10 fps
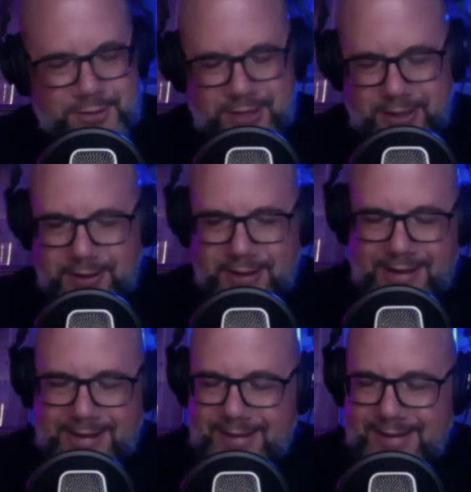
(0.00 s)
So
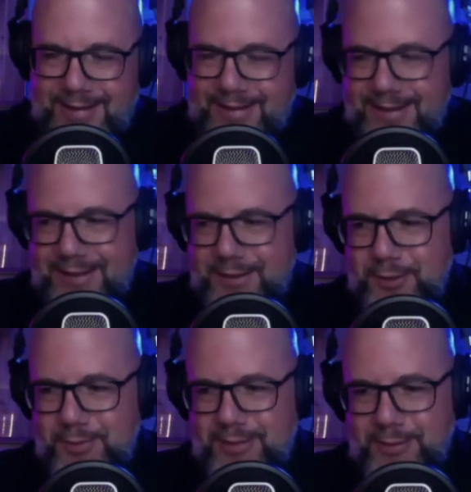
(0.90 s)
uh, I
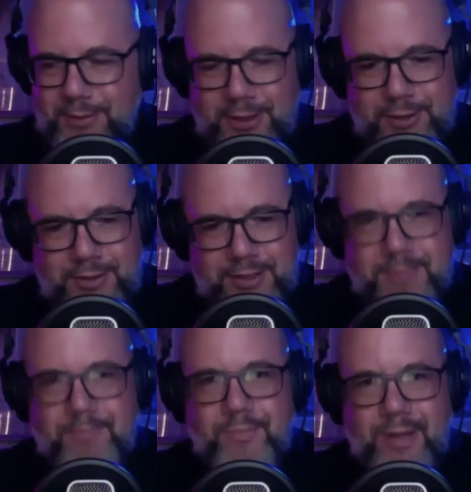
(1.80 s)
can't believe I'm going to do this.
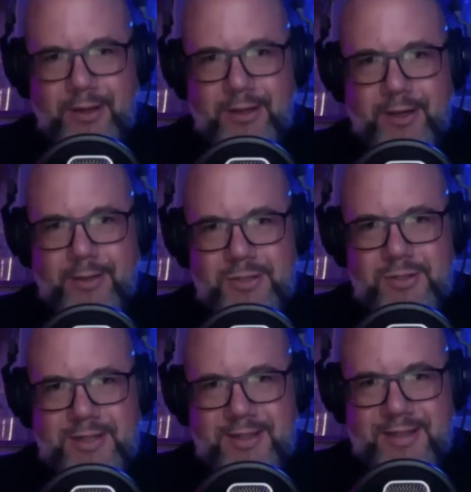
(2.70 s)
You know, I'm a
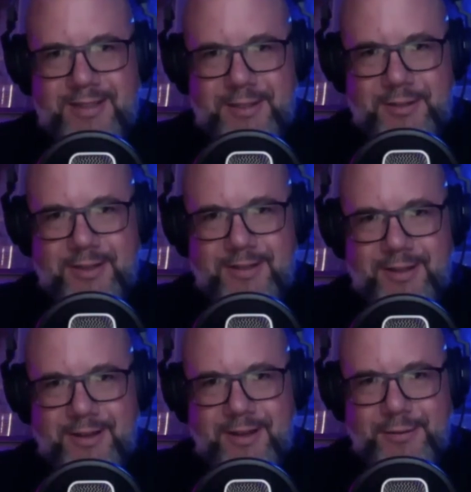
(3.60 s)
strength athlete, right?
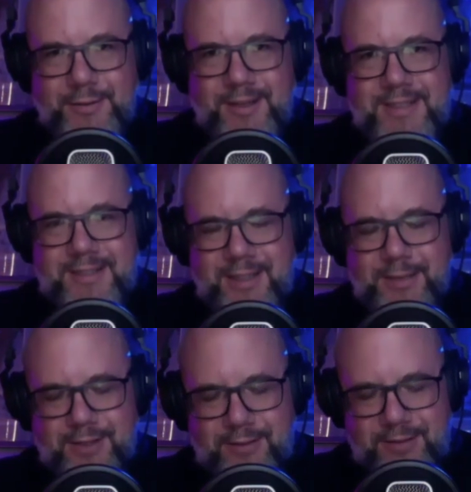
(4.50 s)
I, I fight and I
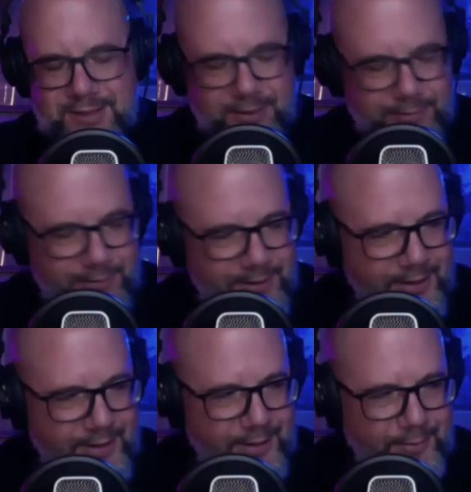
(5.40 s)
lift heavy stuff.
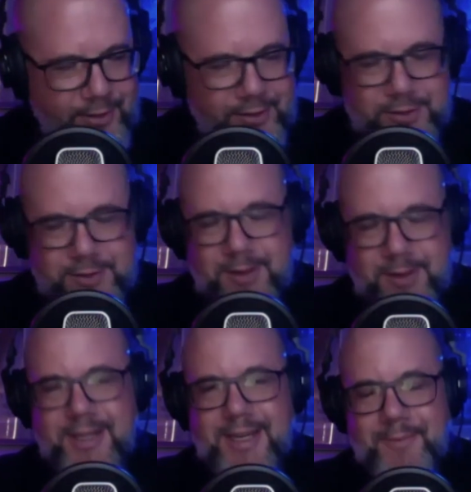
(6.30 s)
I'm not injured.
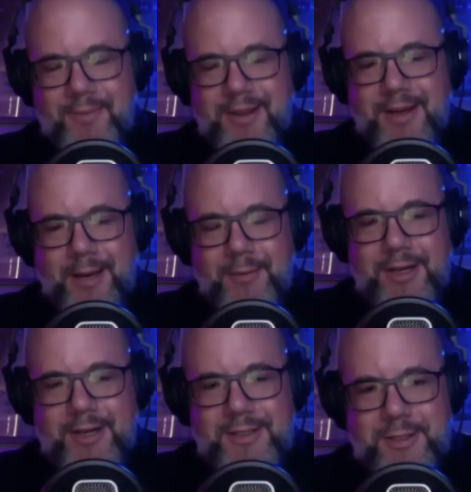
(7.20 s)
Okay, I'm
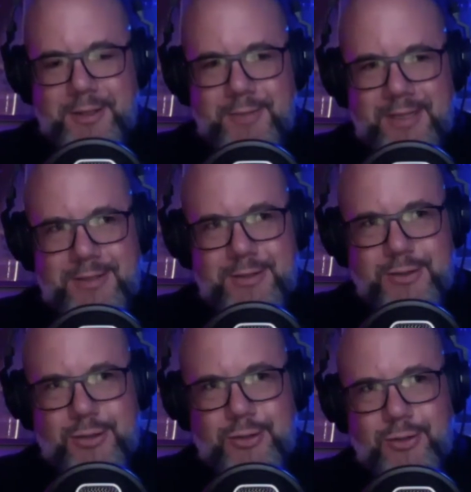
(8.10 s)
going to commit
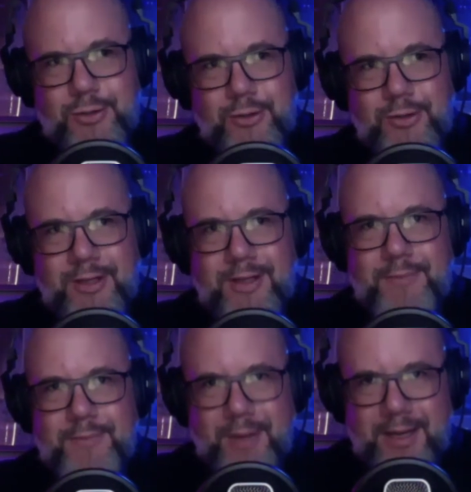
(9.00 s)
to.
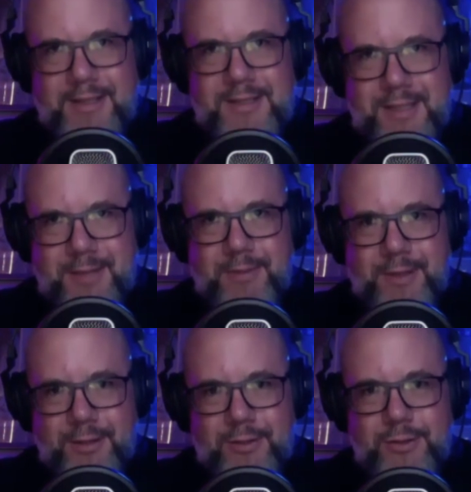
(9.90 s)
By
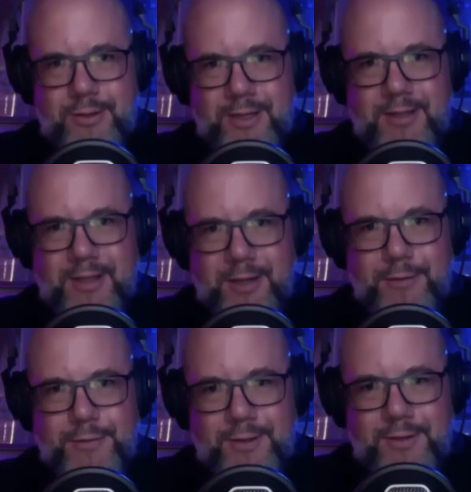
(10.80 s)
December, doing the
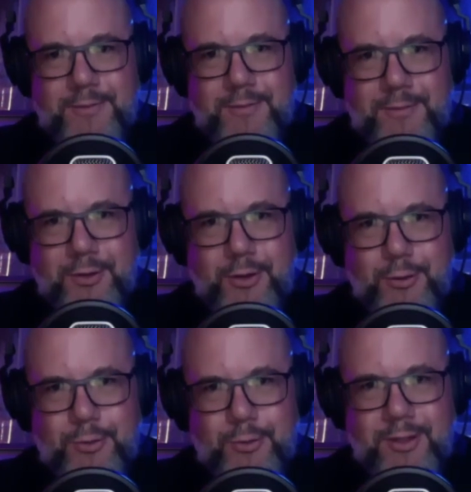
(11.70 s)
Clifton
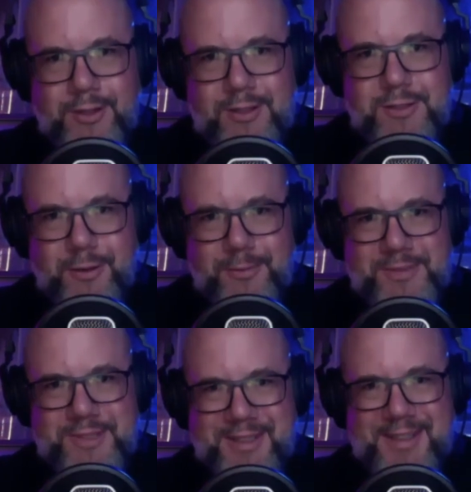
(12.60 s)
Coldwater, the
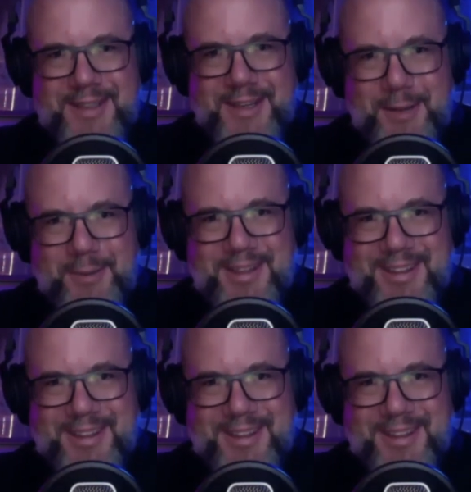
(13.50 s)
Soms. How about that?